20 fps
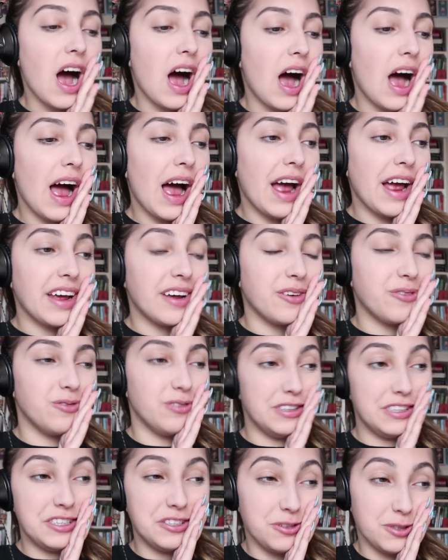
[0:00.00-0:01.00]
I
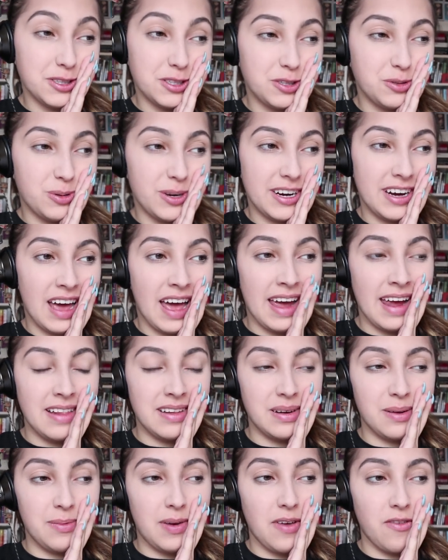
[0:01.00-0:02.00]
really enjoyed this one. I
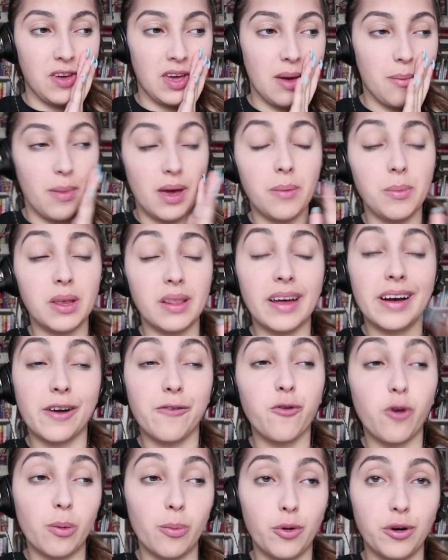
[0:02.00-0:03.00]
ended up giving it maybe like a
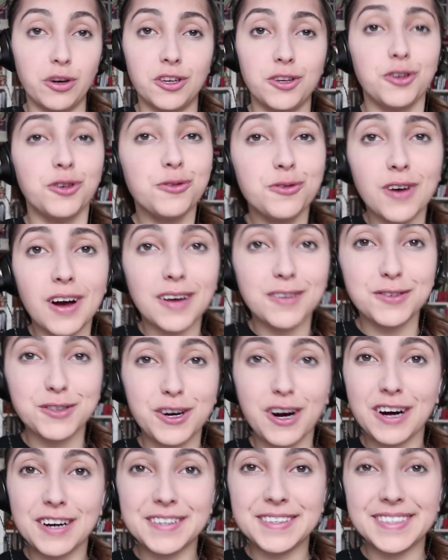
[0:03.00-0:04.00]
4.25
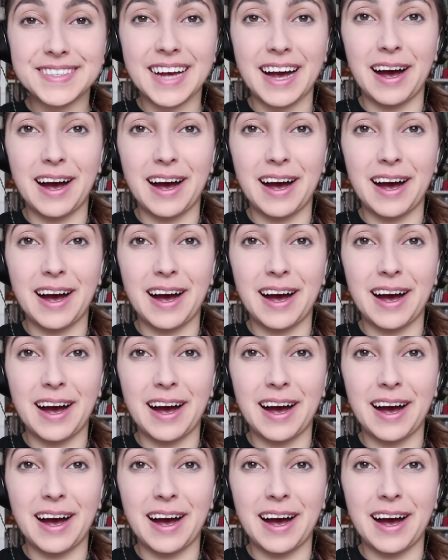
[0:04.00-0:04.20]
stars.